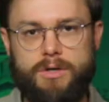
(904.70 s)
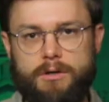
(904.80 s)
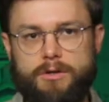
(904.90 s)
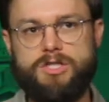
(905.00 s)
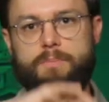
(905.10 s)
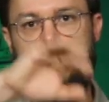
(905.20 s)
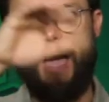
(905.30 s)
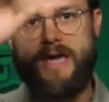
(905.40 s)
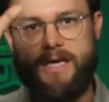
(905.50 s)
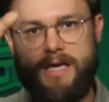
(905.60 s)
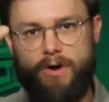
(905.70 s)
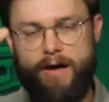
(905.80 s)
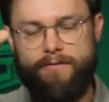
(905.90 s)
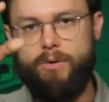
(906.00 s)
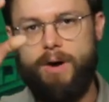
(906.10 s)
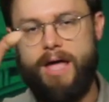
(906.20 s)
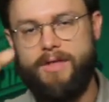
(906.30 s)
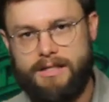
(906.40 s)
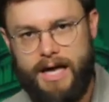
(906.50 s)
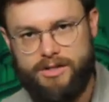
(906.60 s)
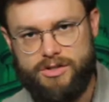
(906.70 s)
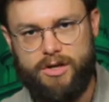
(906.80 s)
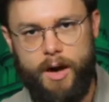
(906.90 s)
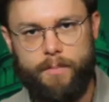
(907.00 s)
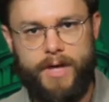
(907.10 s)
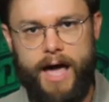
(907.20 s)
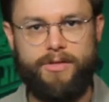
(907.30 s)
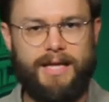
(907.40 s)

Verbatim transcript: a little spike in revenue and then it tends to come down.